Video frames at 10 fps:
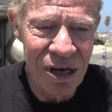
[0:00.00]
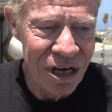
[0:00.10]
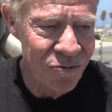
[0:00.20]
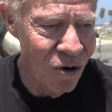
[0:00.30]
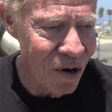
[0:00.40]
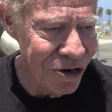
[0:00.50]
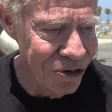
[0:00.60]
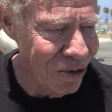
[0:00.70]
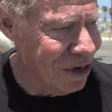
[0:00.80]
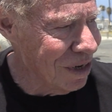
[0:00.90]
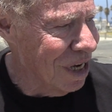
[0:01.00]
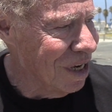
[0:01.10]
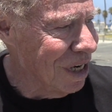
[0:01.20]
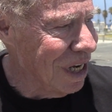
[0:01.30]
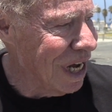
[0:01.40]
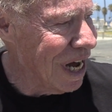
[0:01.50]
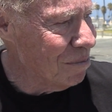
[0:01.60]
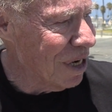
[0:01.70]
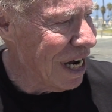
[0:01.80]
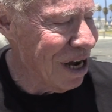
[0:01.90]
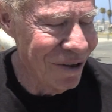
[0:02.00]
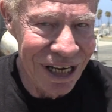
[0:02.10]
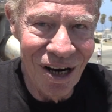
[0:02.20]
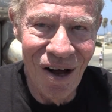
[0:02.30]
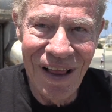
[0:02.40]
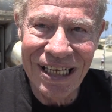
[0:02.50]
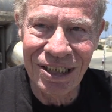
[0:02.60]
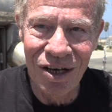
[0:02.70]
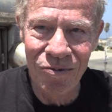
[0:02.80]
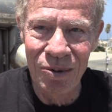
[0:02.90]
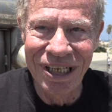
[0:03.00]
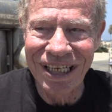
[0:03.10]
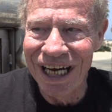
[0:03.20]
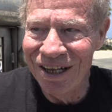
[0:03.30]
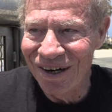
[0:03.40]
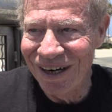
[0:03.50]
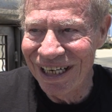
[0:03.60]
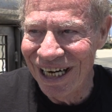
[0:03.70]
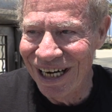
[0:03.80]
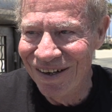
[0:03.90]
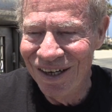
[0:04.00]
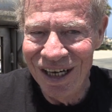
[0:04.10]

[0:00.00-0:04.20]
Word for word: looking forward to it. I, uh, I have to get all that stuff put together. And yeah,